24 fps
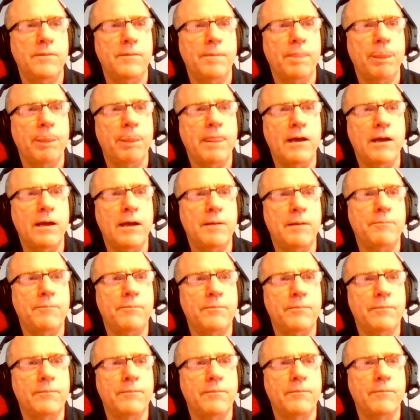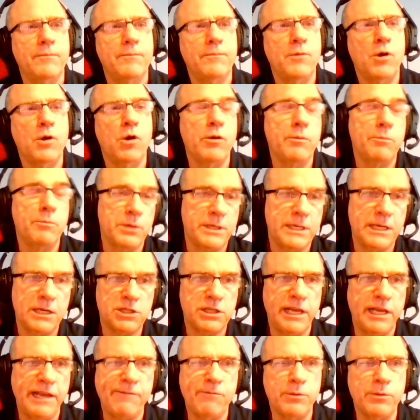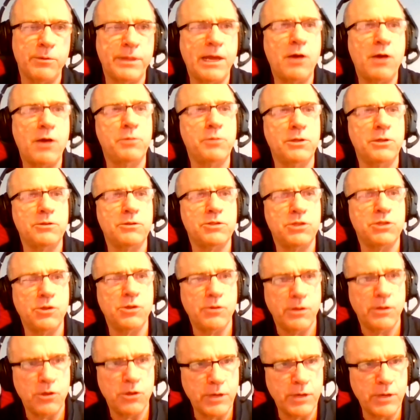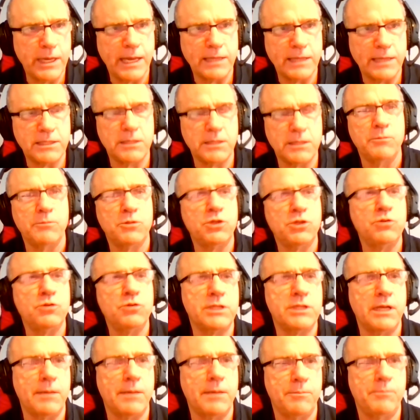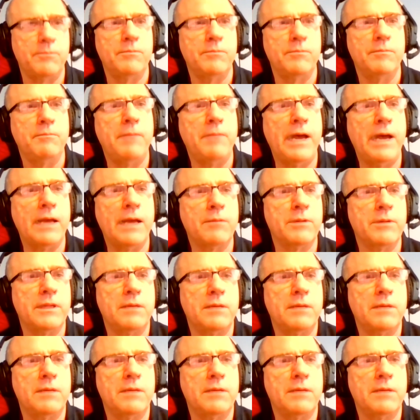that accentuates the melting. Without plumes, you can get some juiced up magma that